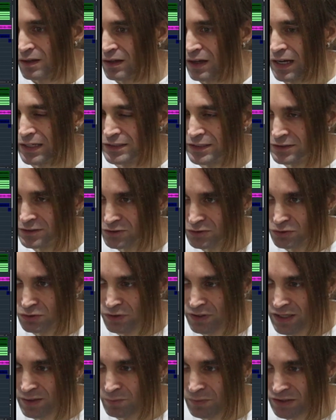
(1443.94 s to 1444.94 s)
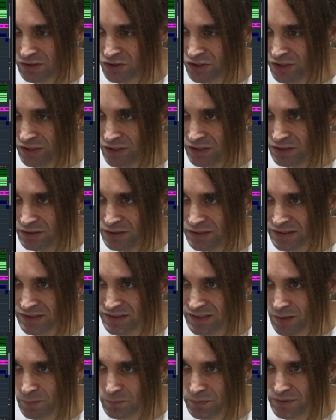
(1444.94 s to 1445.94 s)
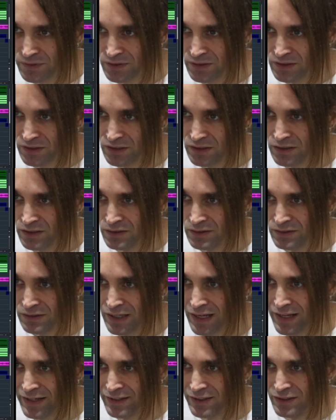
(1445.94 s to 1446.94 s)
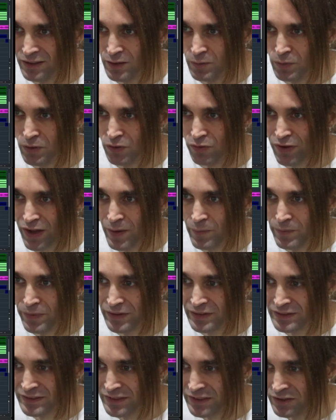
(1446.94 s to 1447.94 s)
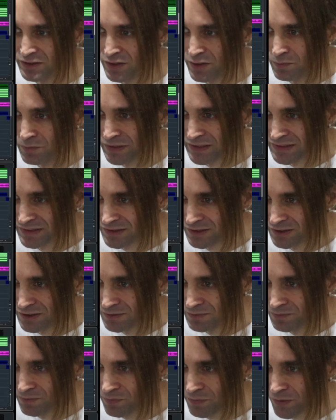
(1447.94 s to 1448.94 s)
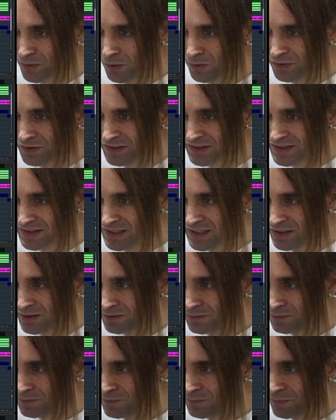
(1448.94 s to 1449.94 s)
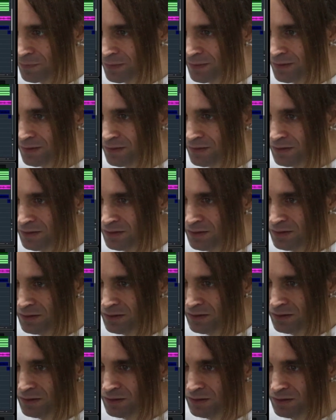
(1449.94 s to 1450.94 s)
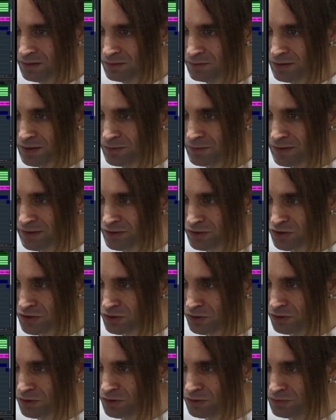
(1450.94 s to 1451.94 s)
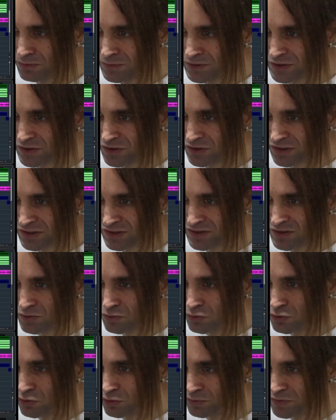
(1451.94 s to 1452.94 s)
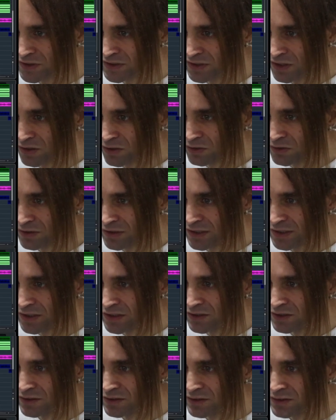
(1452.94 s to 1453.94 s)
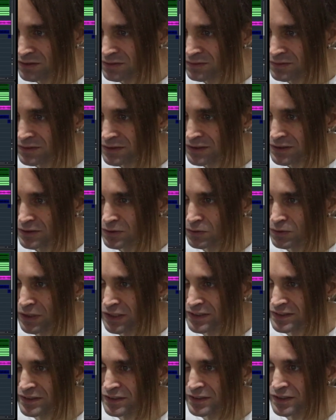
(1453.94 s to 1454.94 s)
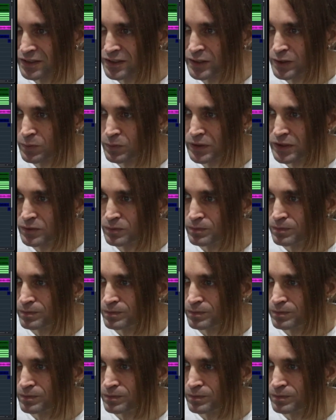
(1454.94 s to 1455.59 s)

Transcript: I didn't do that much here, except adding a little bit of ambience here in the mixer on the snare. Maybe I can show you. It's just the room sound here. Raise it a little bit.